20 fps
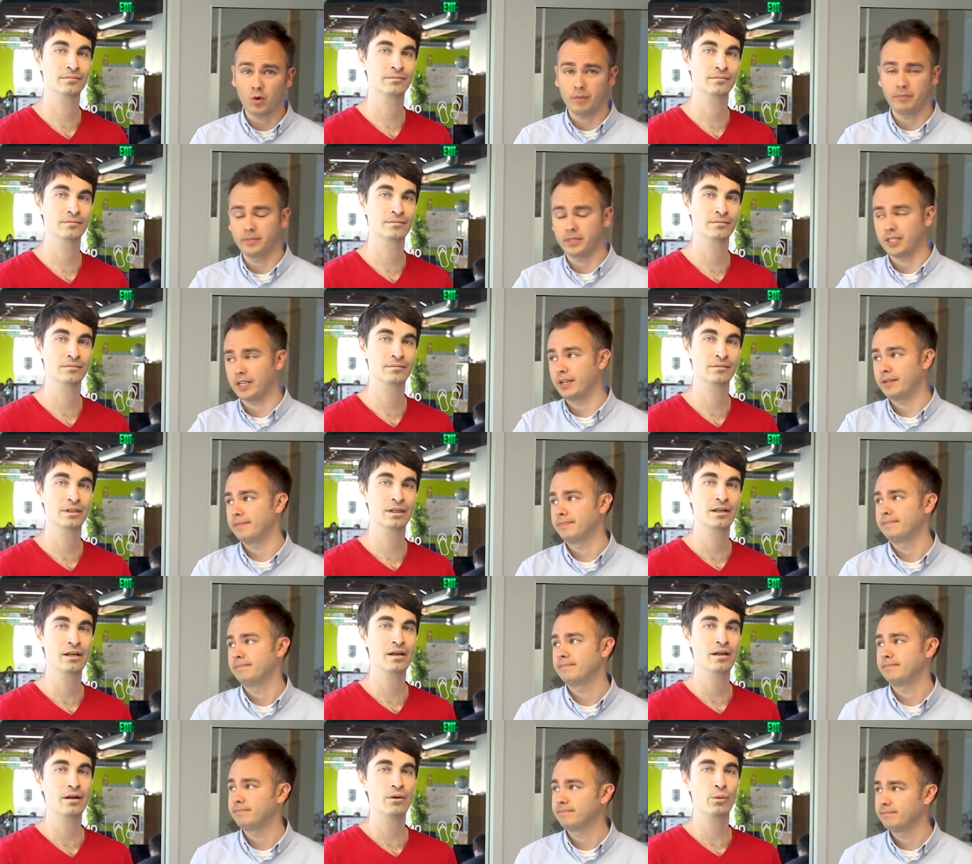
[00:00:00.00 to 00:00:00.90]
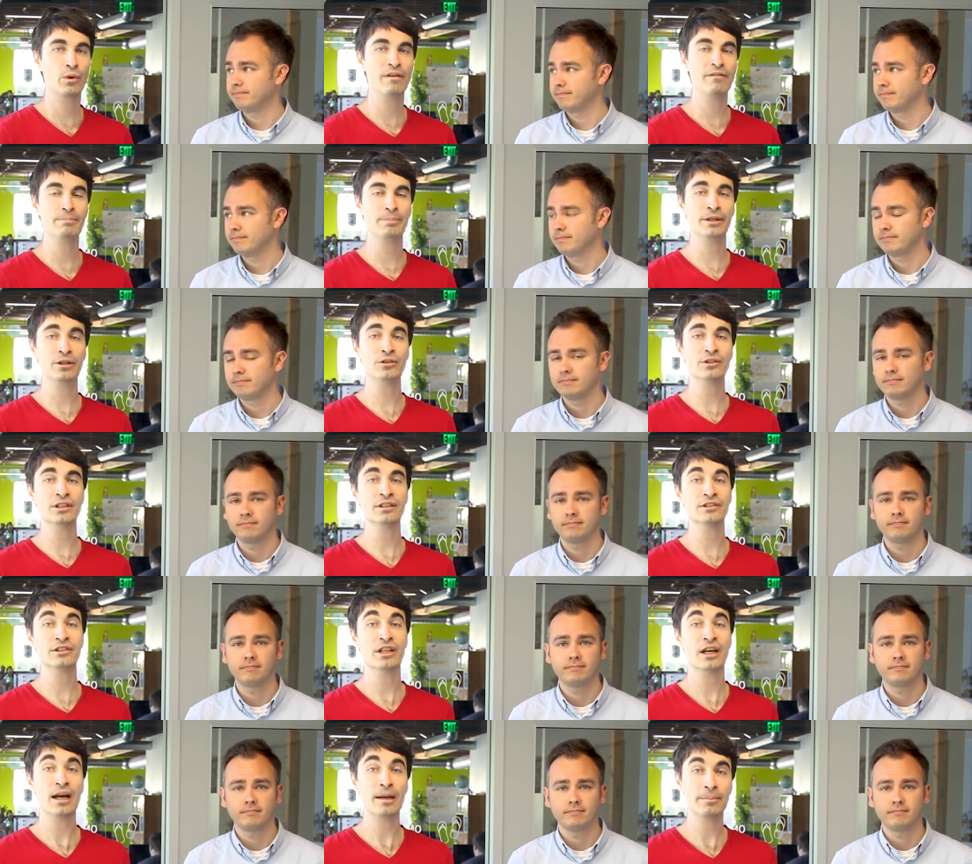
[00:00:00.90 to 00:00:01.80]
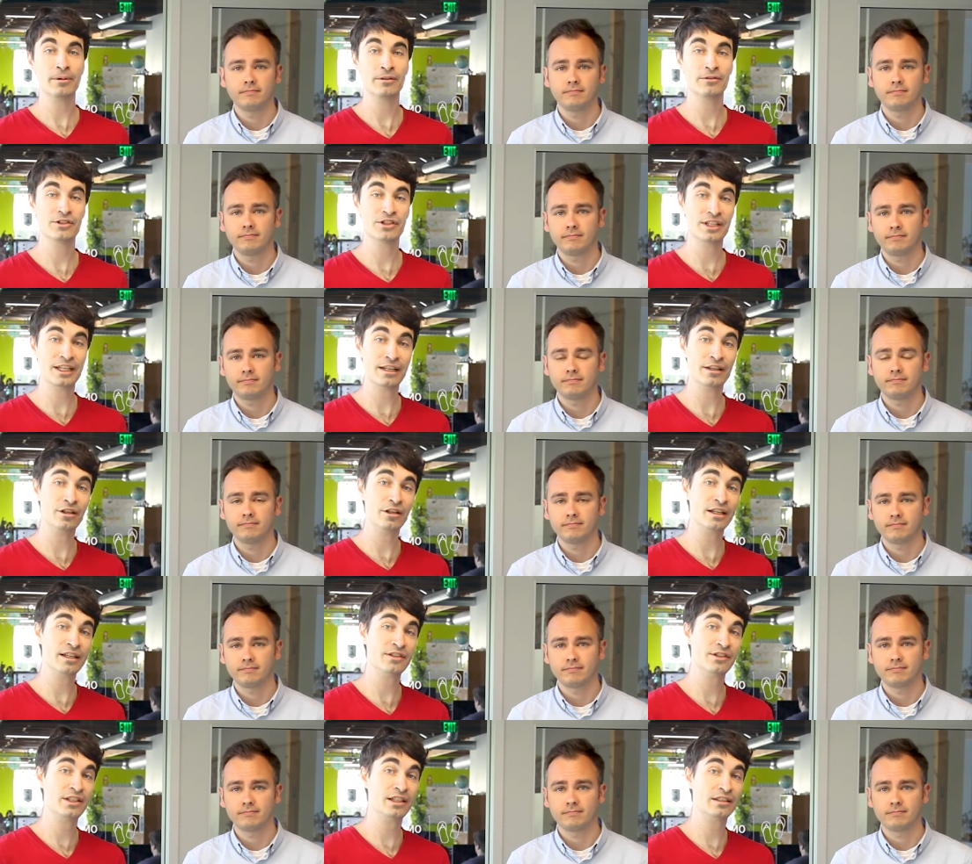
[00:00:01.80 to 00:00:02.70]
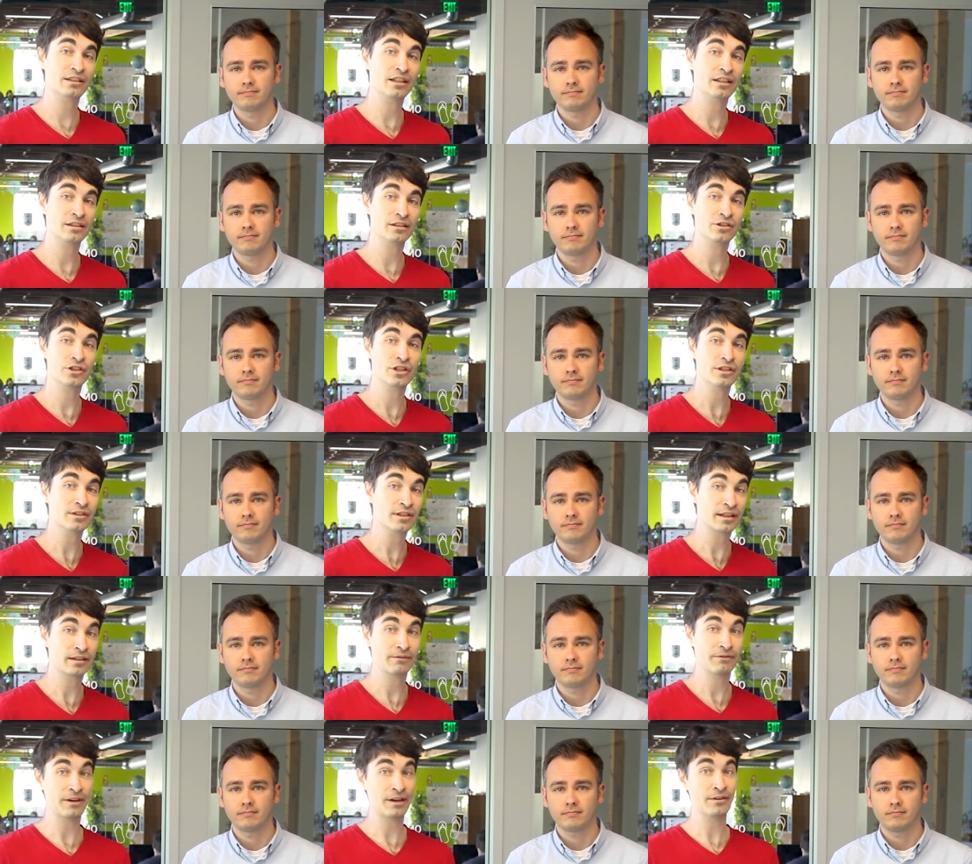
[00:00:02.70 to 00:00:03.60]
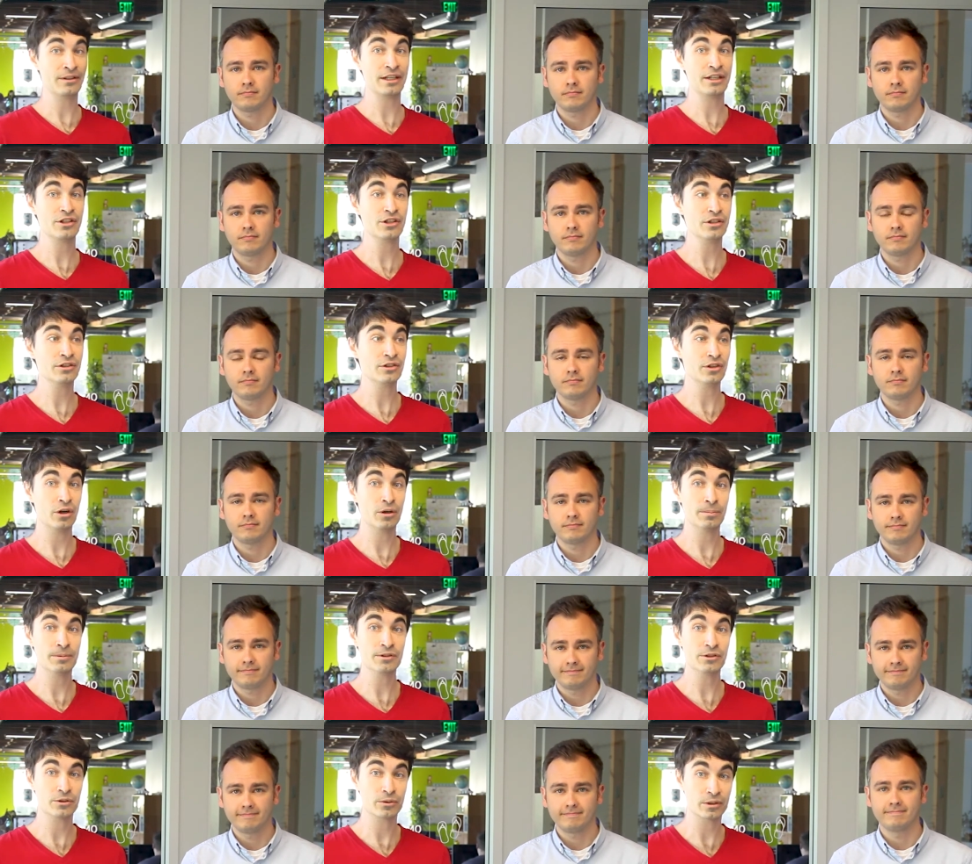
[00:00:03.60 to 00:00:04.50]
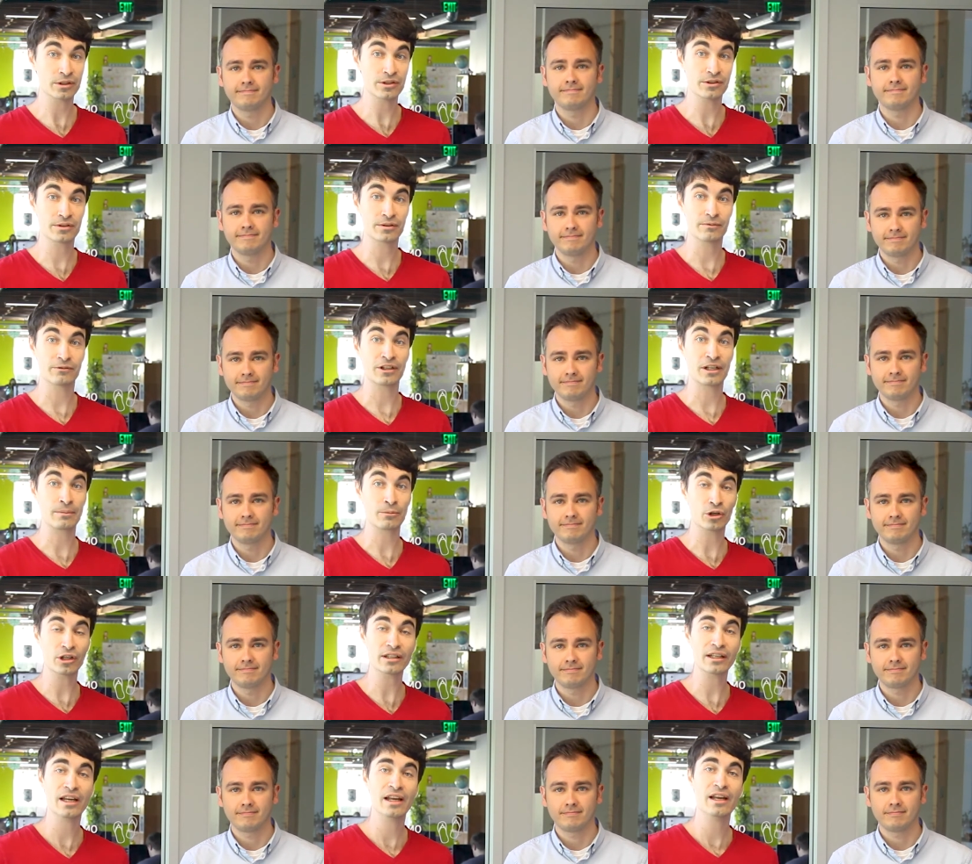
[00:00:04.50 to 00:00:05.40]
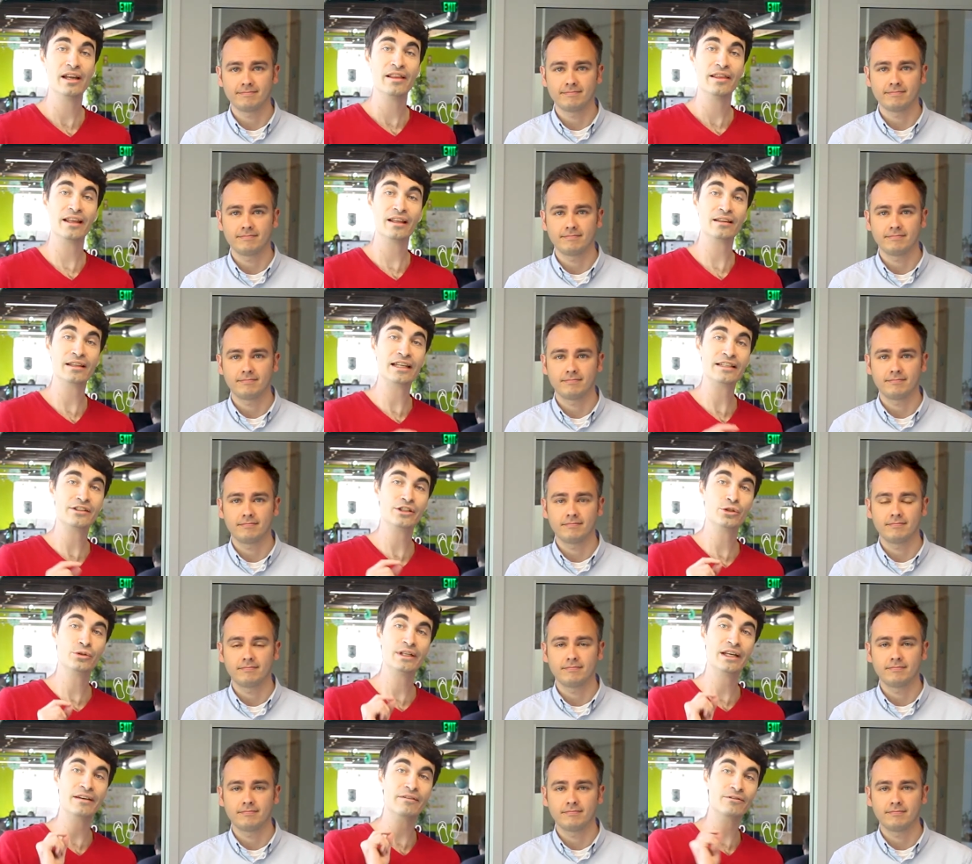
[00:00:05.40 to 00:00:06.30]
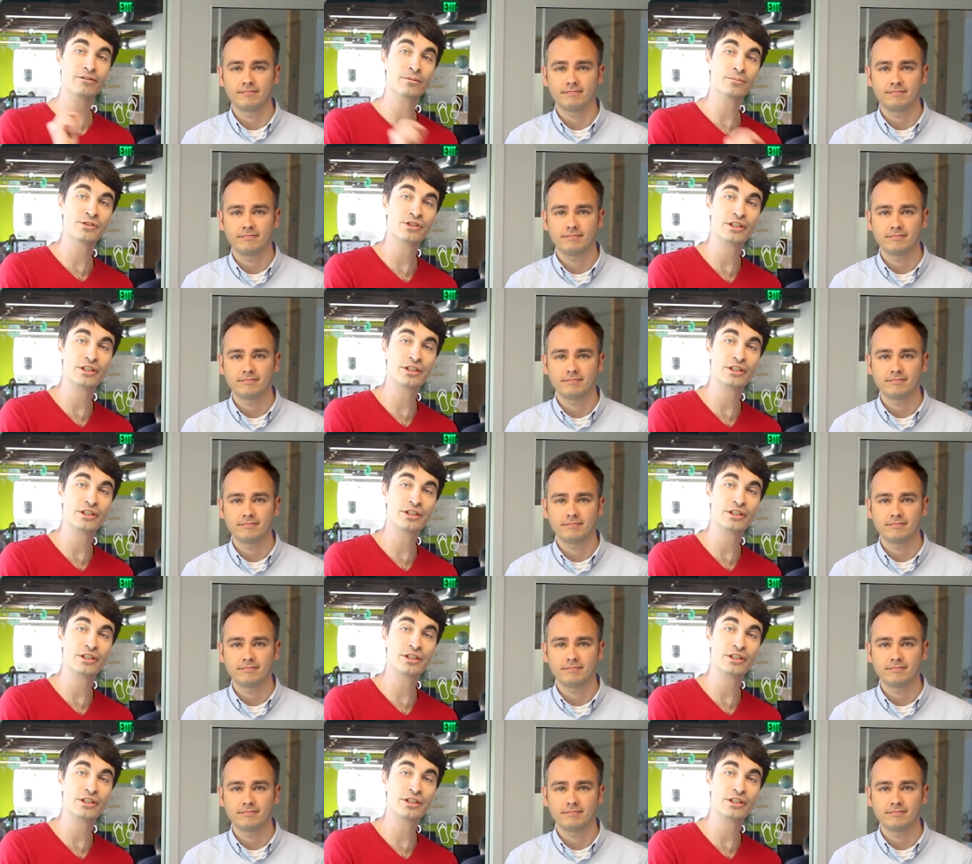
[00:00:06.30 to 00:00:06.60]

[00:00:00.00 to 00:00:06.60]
Speaker 1: website. We build on top of standardized technologies like Foundation's open source framework that lets you get from